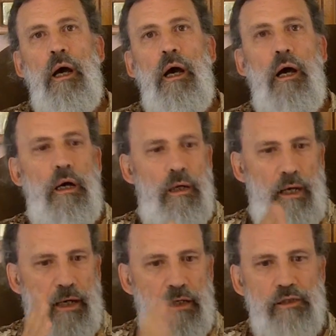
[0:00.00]

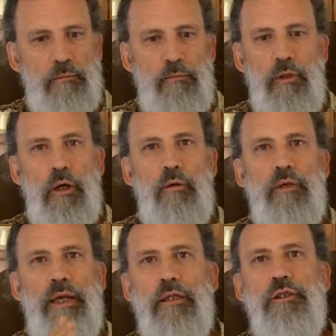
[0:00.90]
Uh, I can, you know,
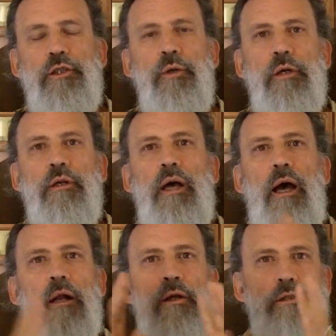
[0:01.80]
take this two hundred
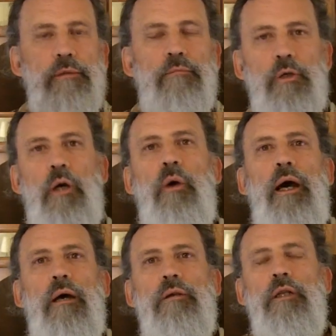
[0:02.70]
dollars, go
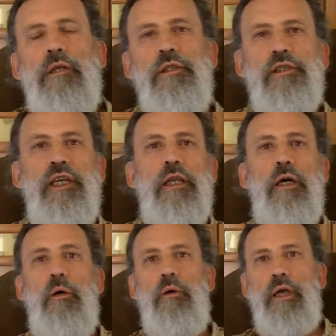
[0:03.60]
out to the casino
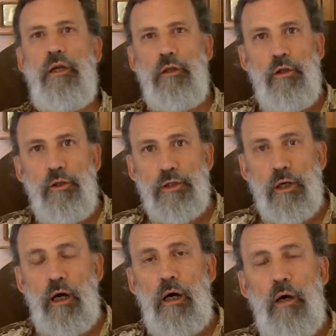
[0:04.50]
and lose it
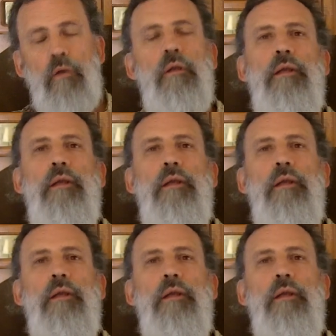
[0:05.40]
all.